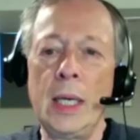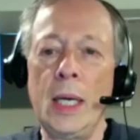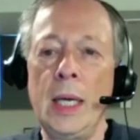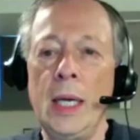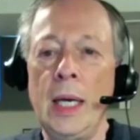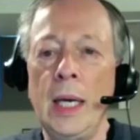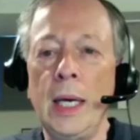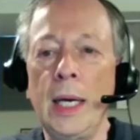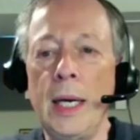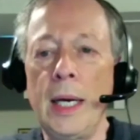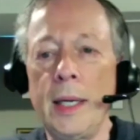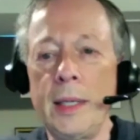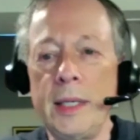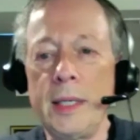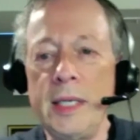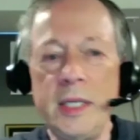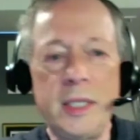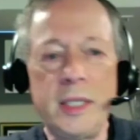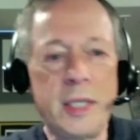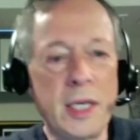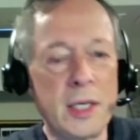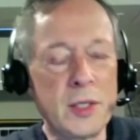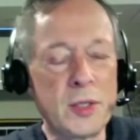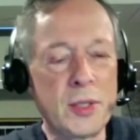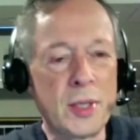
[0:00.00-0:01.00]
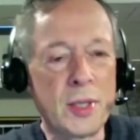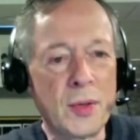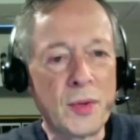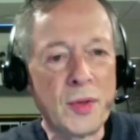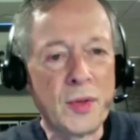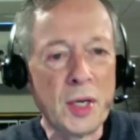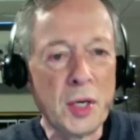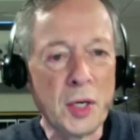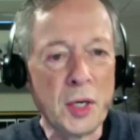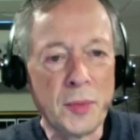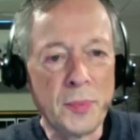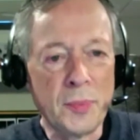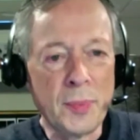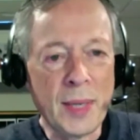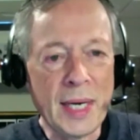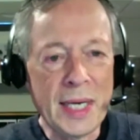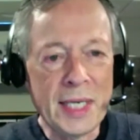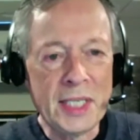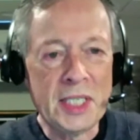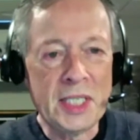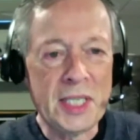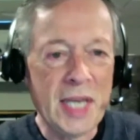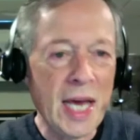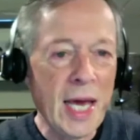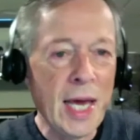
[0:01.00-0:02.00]
Uh, he does the theater by
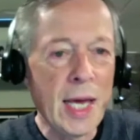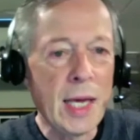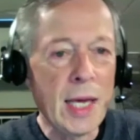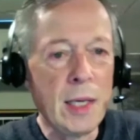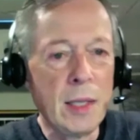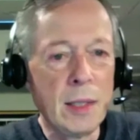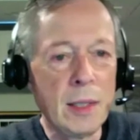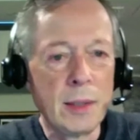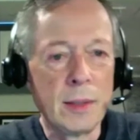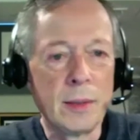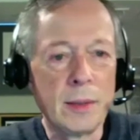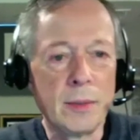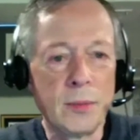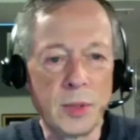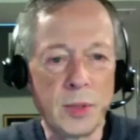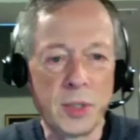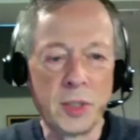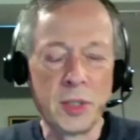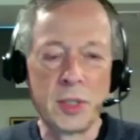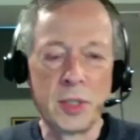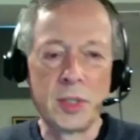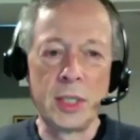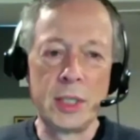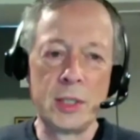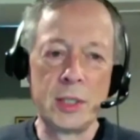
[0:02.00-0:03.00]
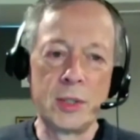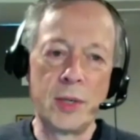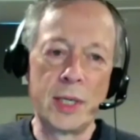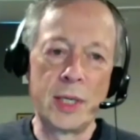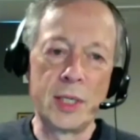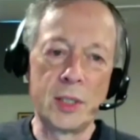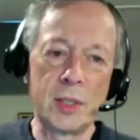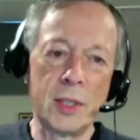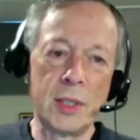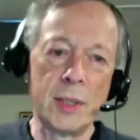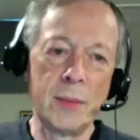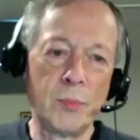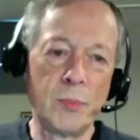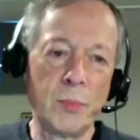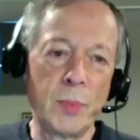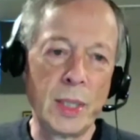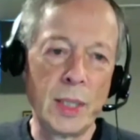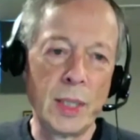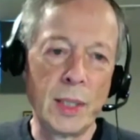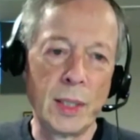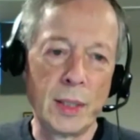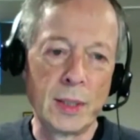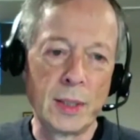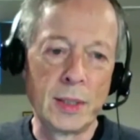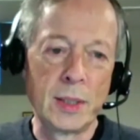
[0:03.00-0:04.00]
day, which is interesting
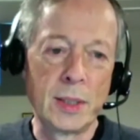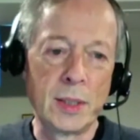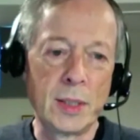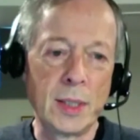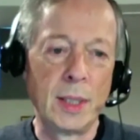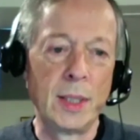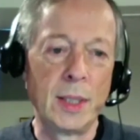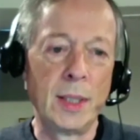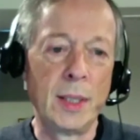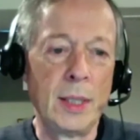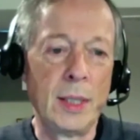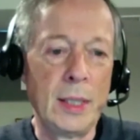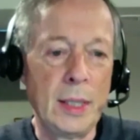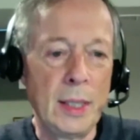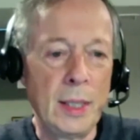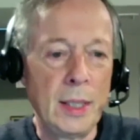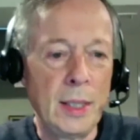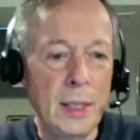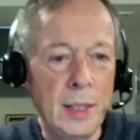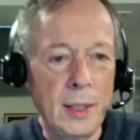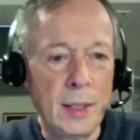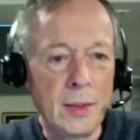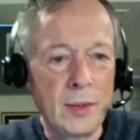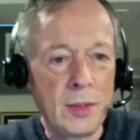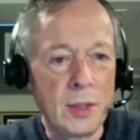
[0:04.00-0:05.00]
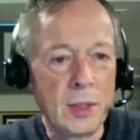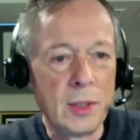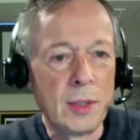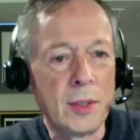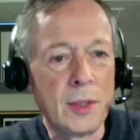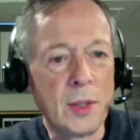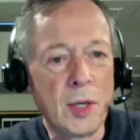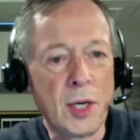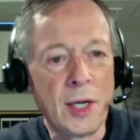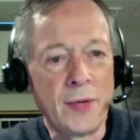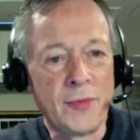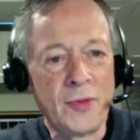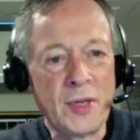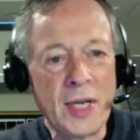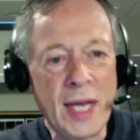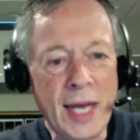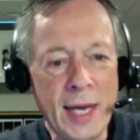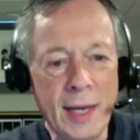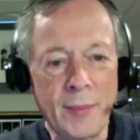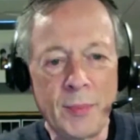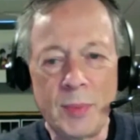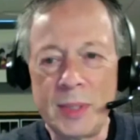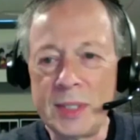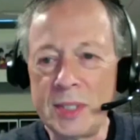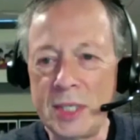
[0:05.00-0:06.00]
because uh, theater often
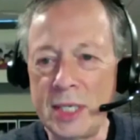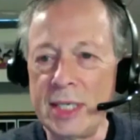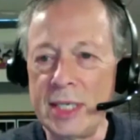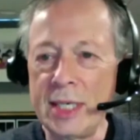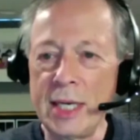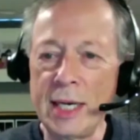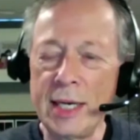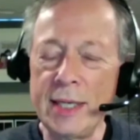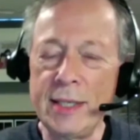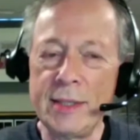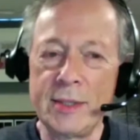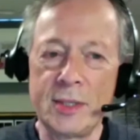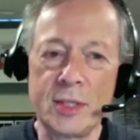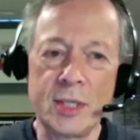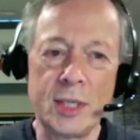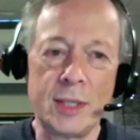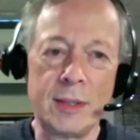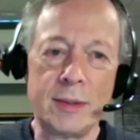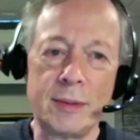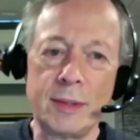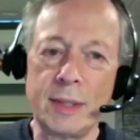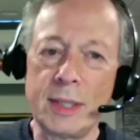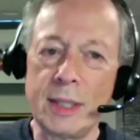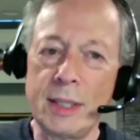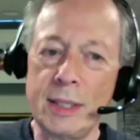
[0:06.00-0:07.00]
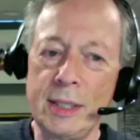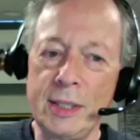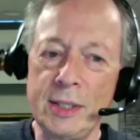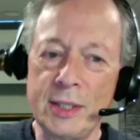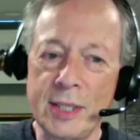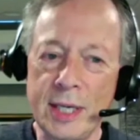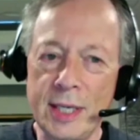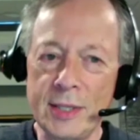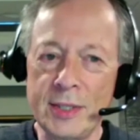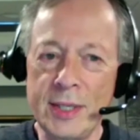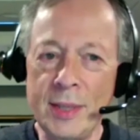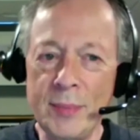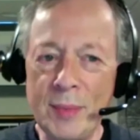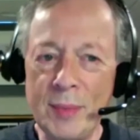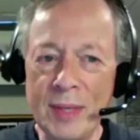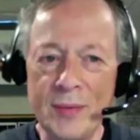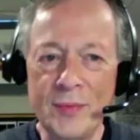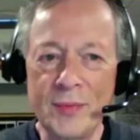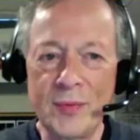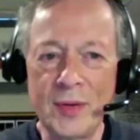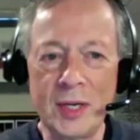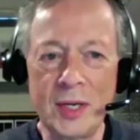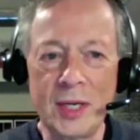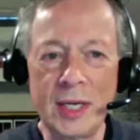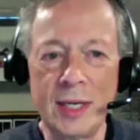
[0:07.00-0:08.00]
happens at night. So he's got something
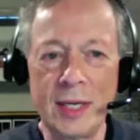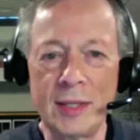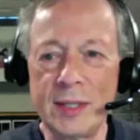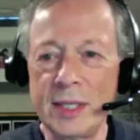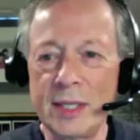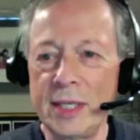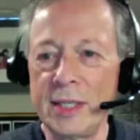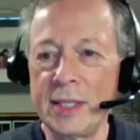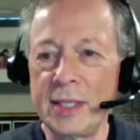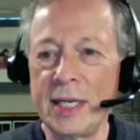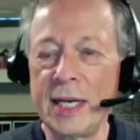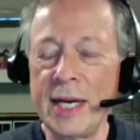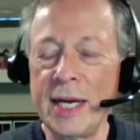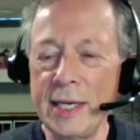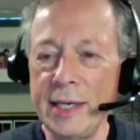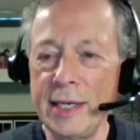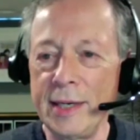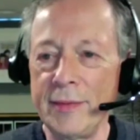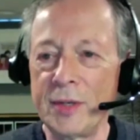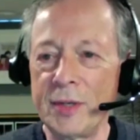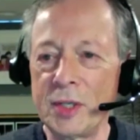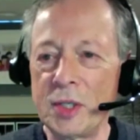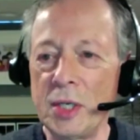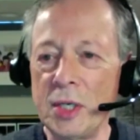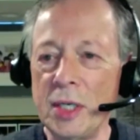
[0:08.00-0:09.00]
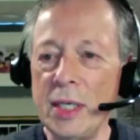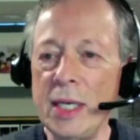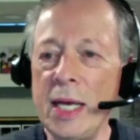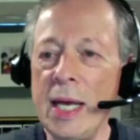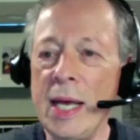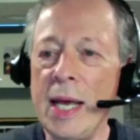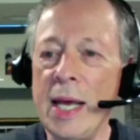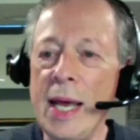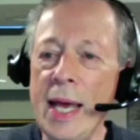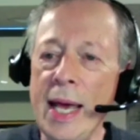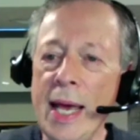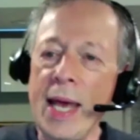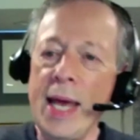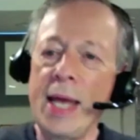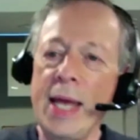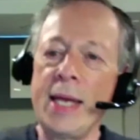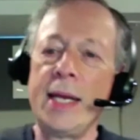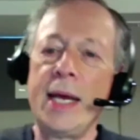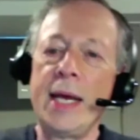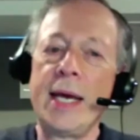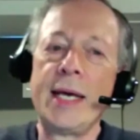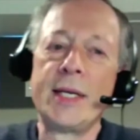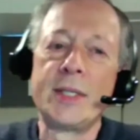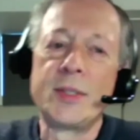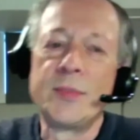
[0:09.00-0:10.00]
figured out there that I never could. Mm-hmm. And
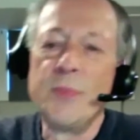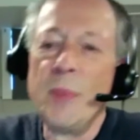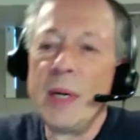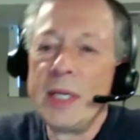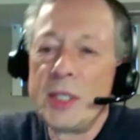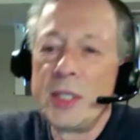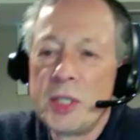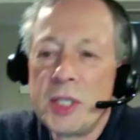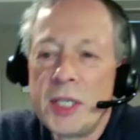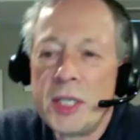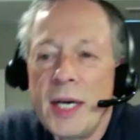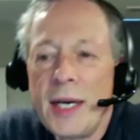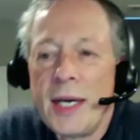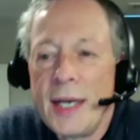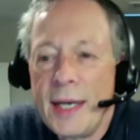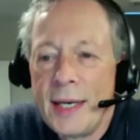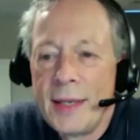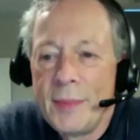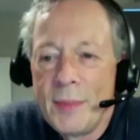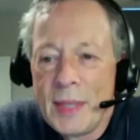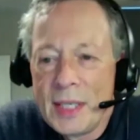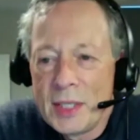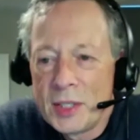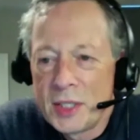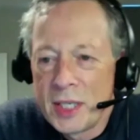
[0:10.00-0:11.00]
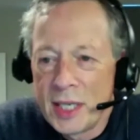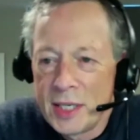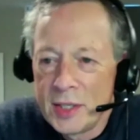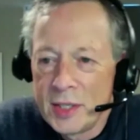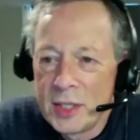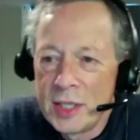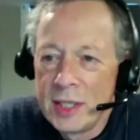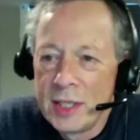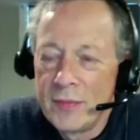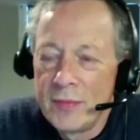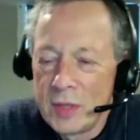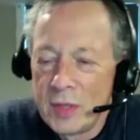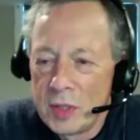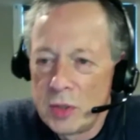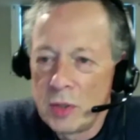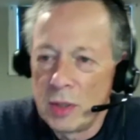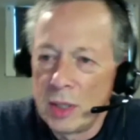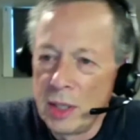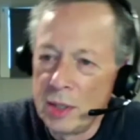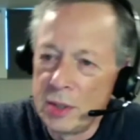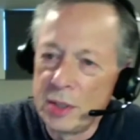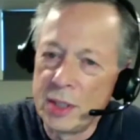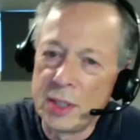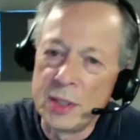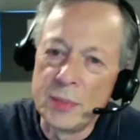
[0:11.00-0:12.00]
as much time, he says, in the visual
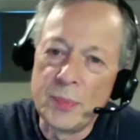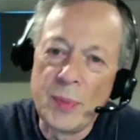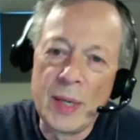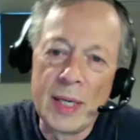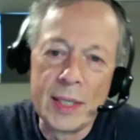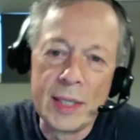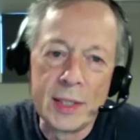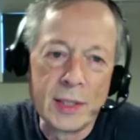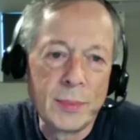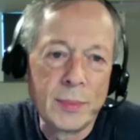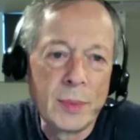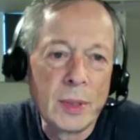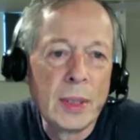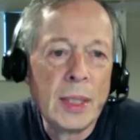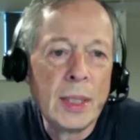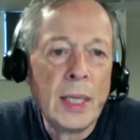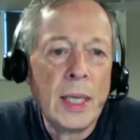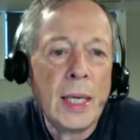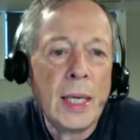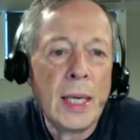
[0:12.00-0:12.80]
arts as possible.